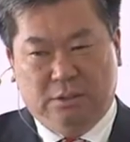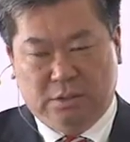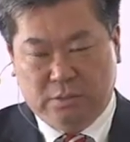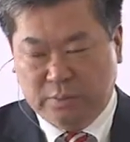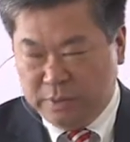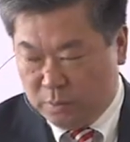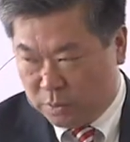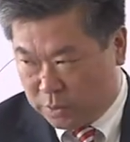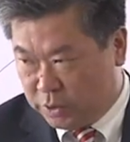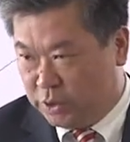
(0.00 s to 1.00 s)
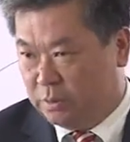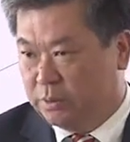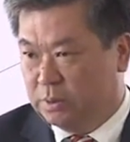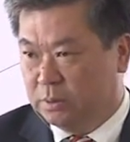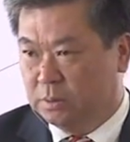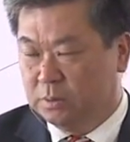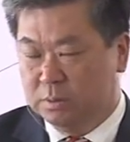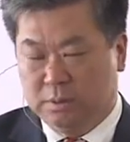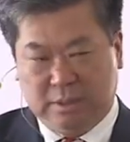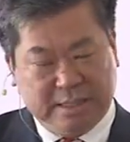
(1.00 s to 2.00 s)
did we worship.
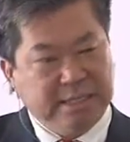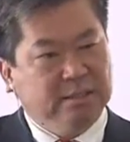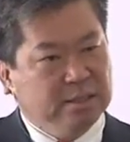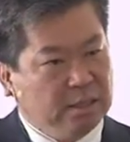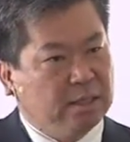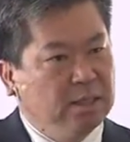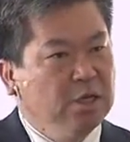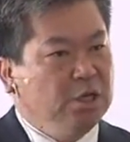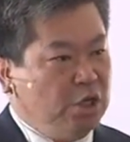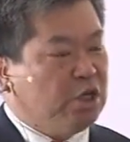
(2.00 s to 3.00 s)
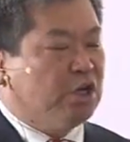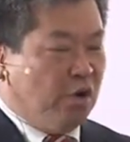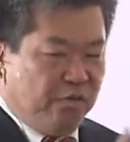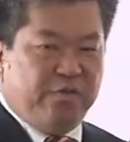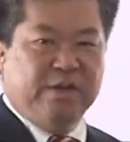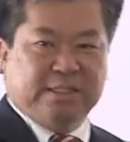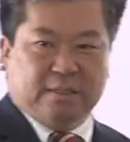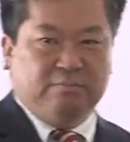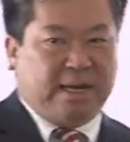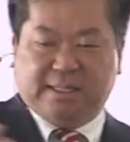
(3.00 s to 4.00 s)
And that's the thing. You could go visit.
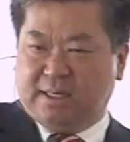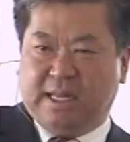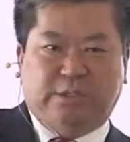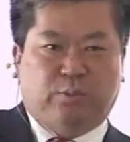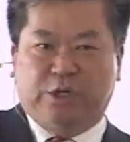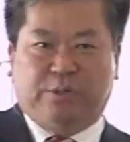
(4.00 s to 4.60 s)
My son has worship